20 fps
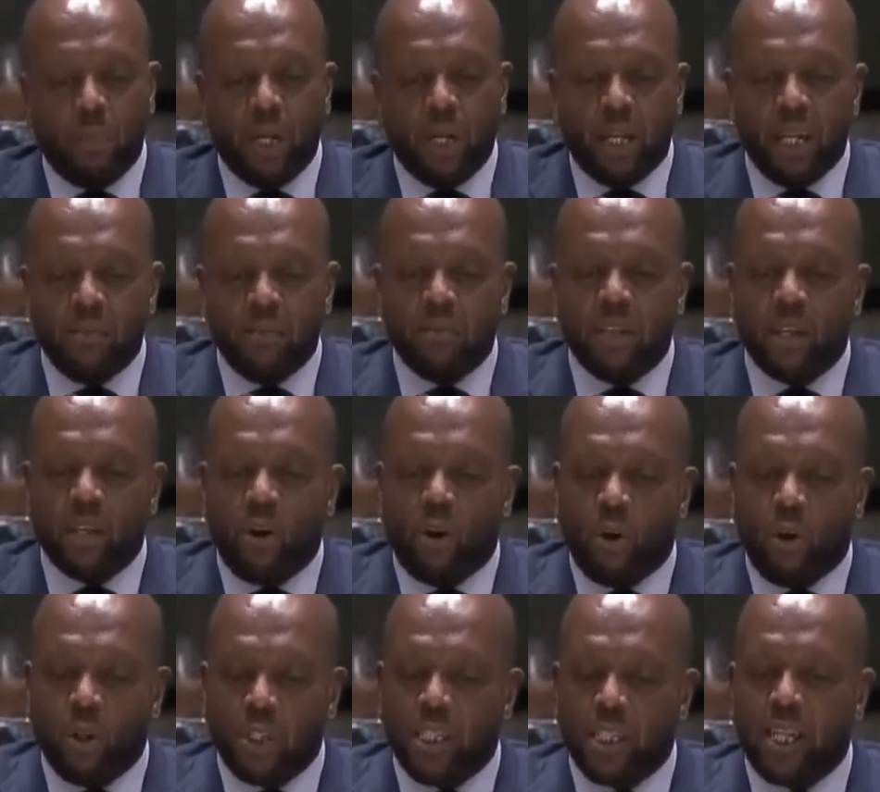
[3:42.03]
We believe
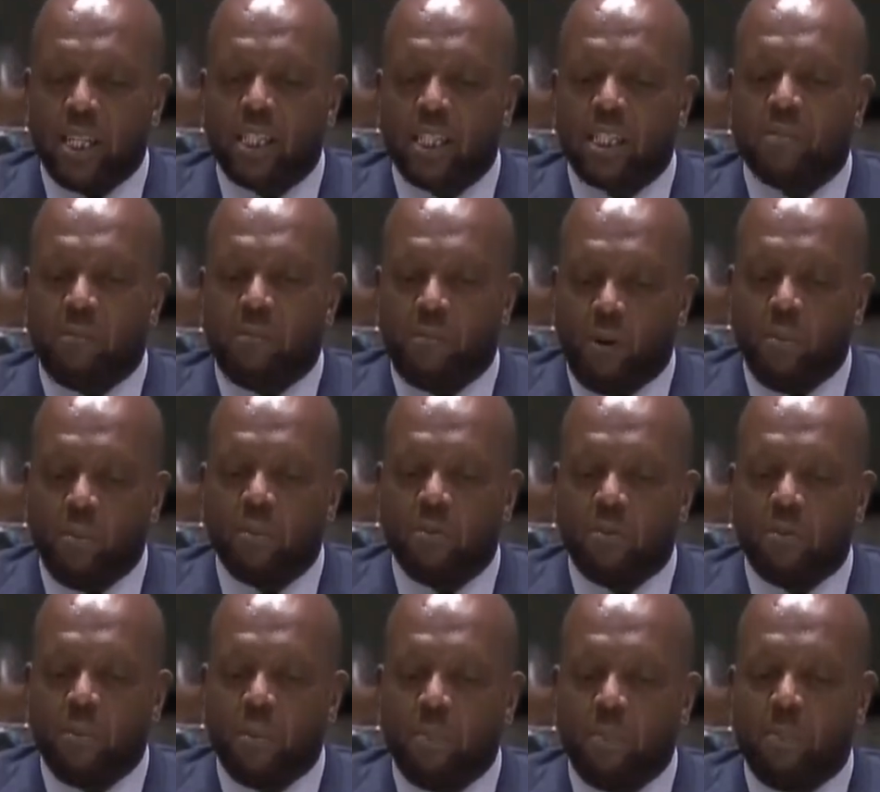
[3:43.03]
that all states
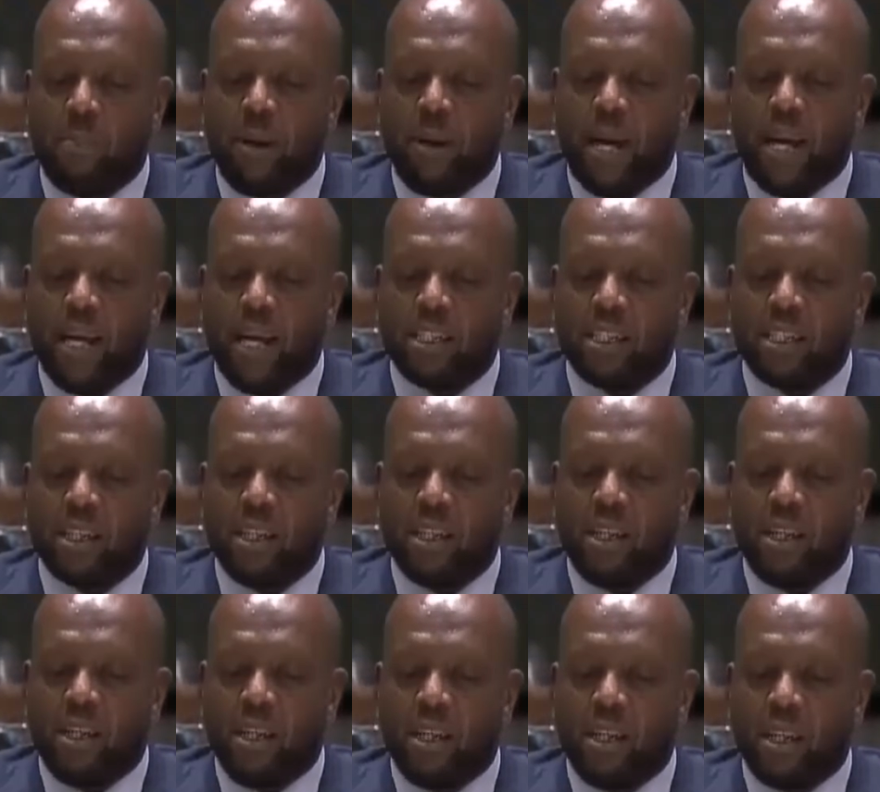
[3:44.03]
formed from
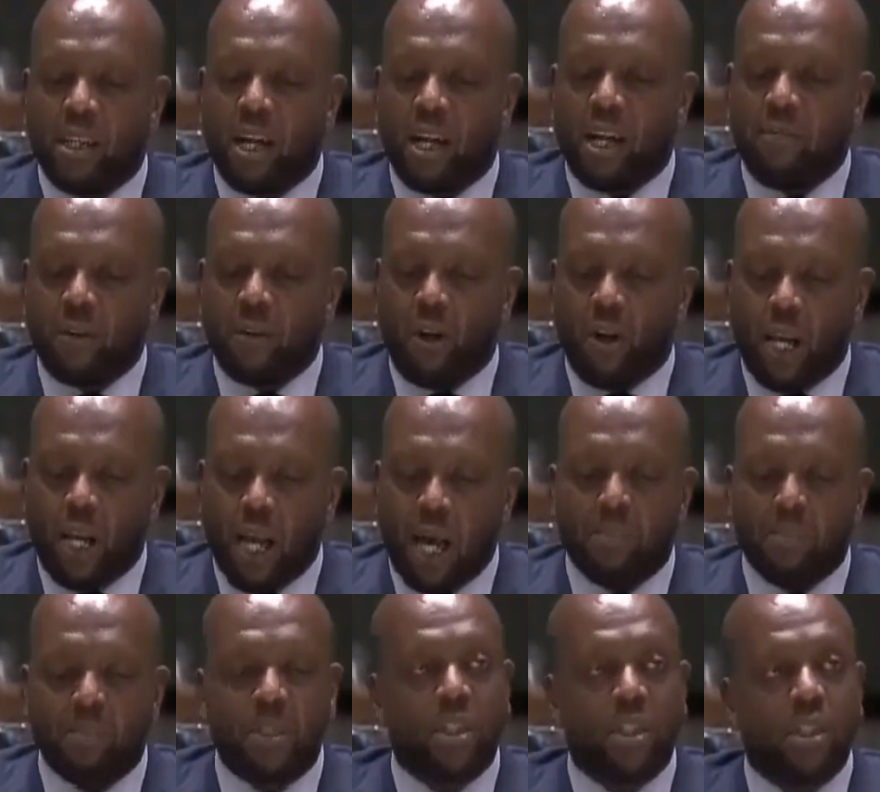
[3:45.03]
empires that have
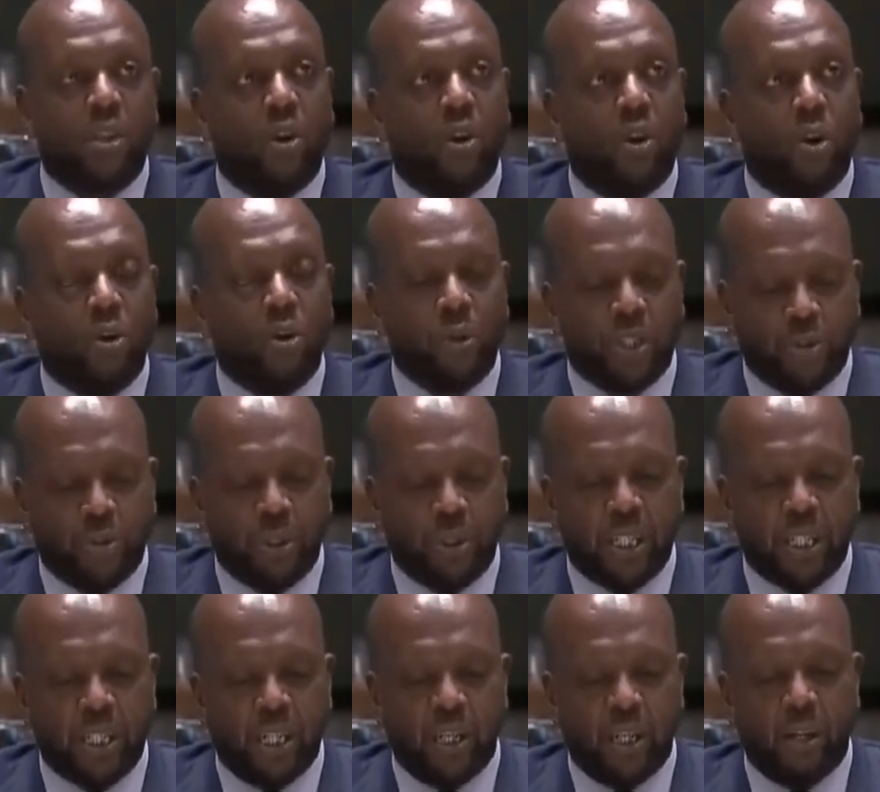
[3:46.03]
collapsed or
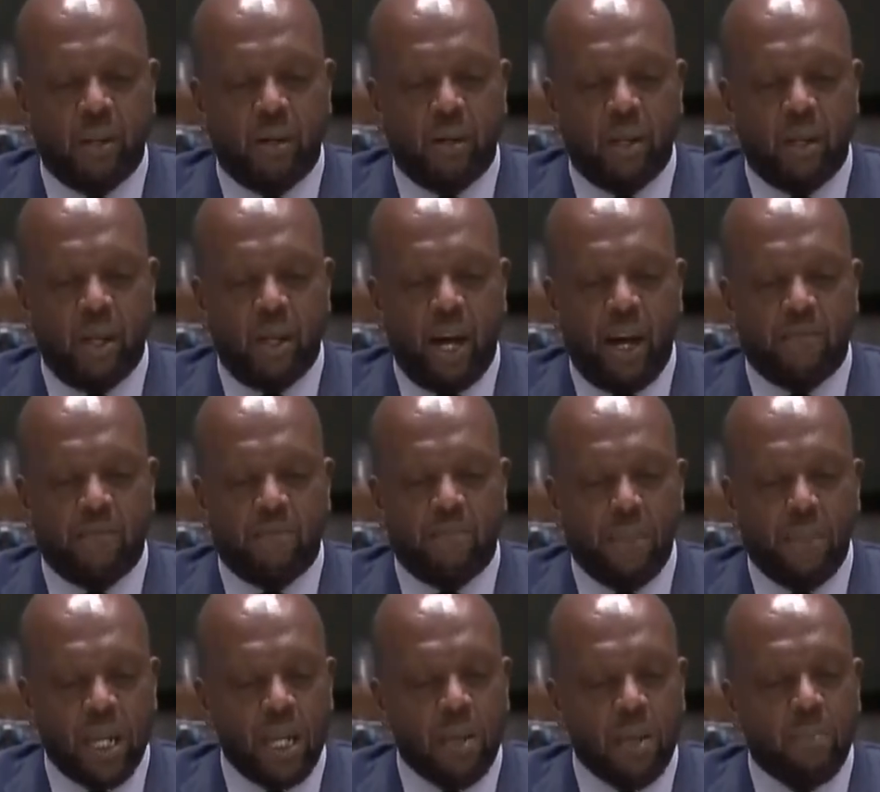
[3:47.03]
retreated
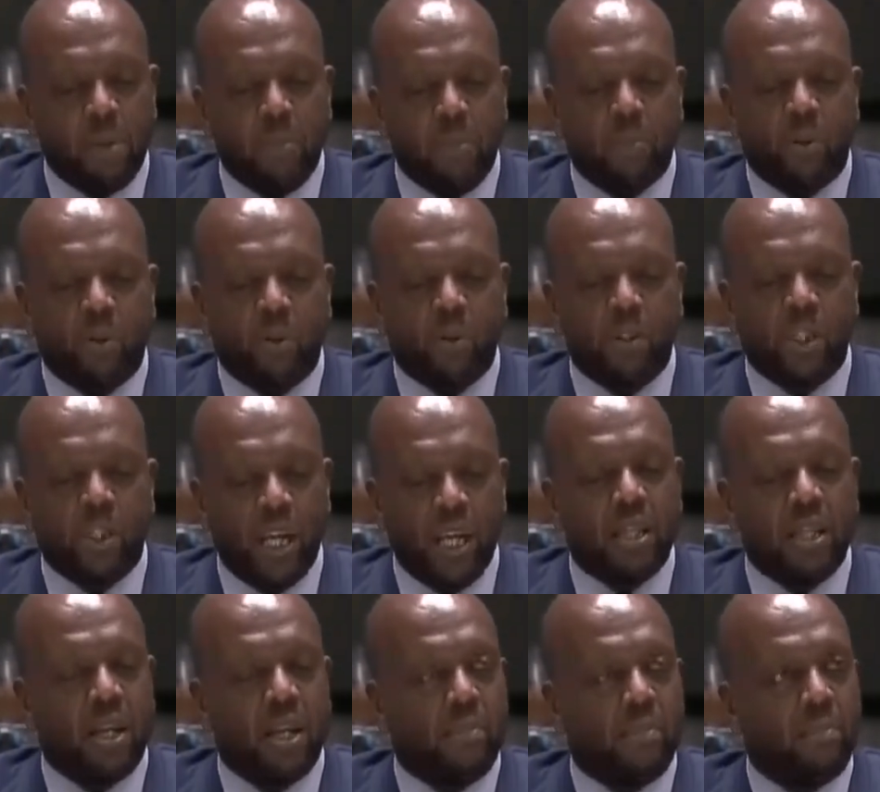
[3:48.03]
have many peoples
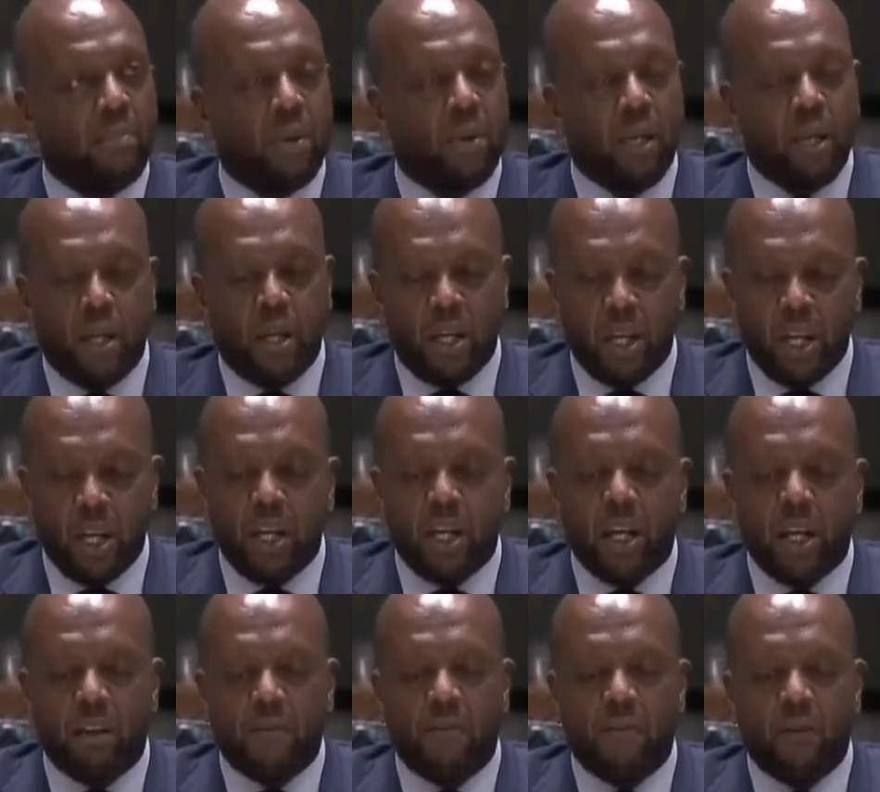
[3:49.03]
in them
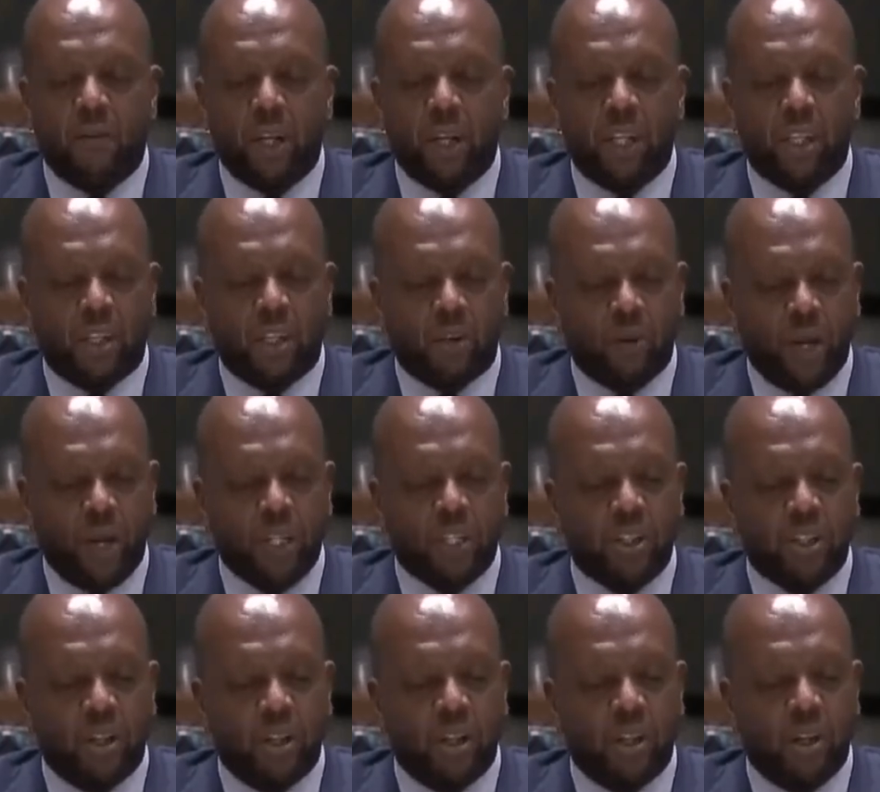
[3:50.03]
yearning for
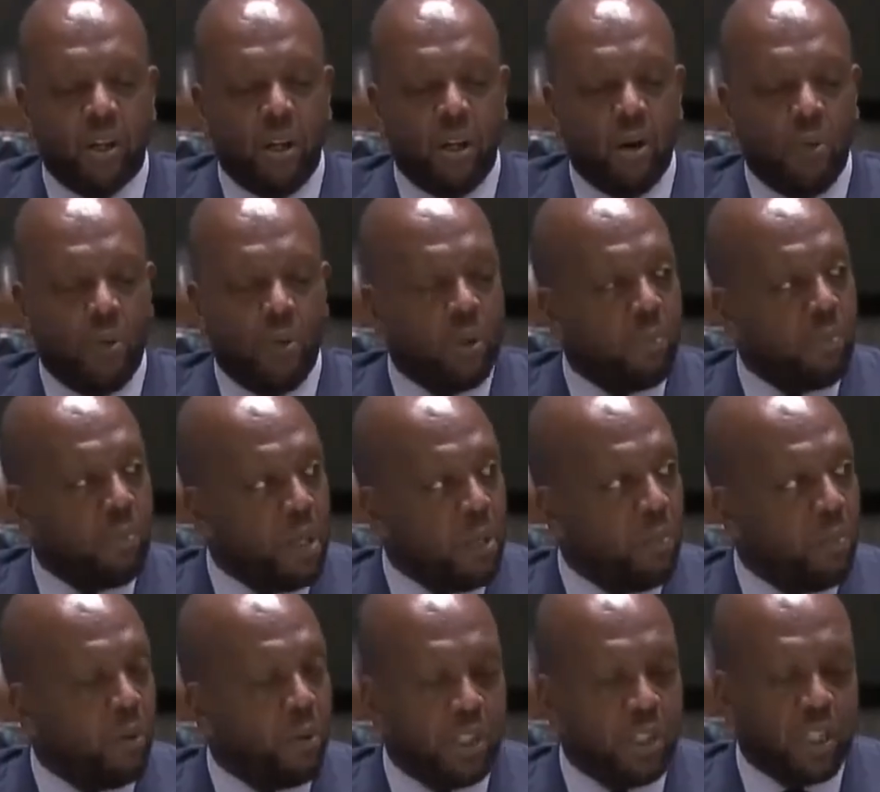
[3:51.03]
integration
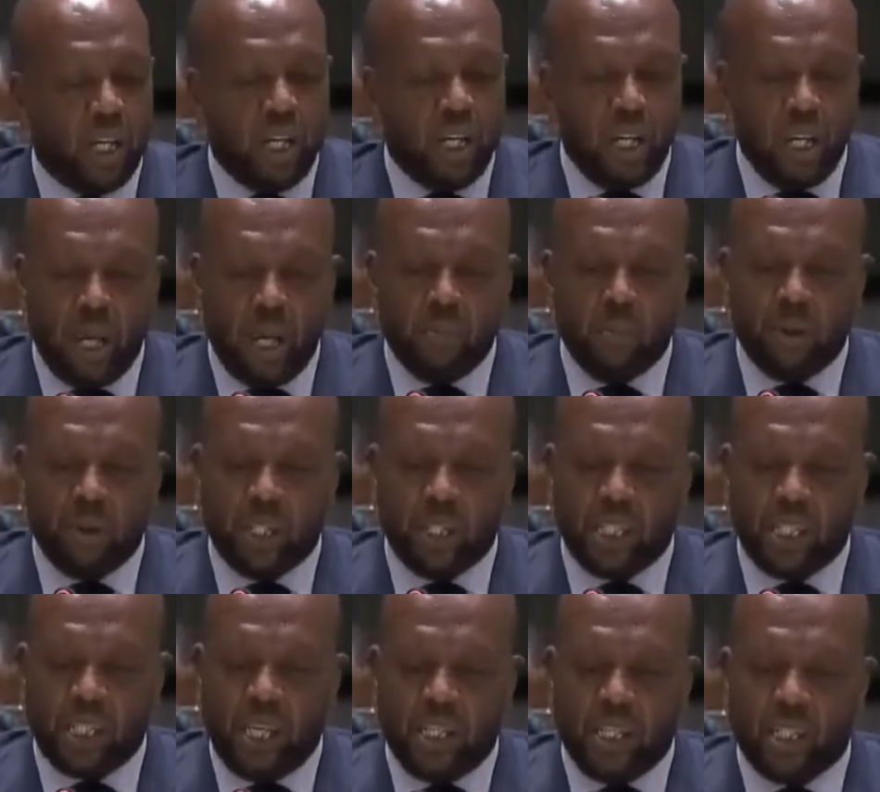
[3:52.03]
with peoples in
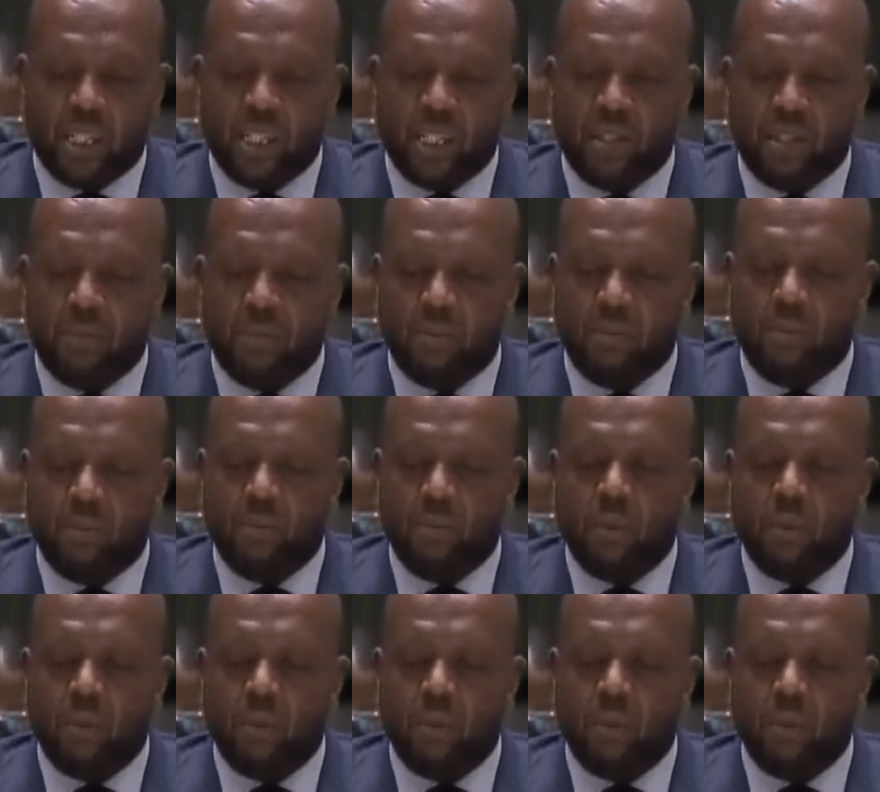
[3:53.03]
neighboring states.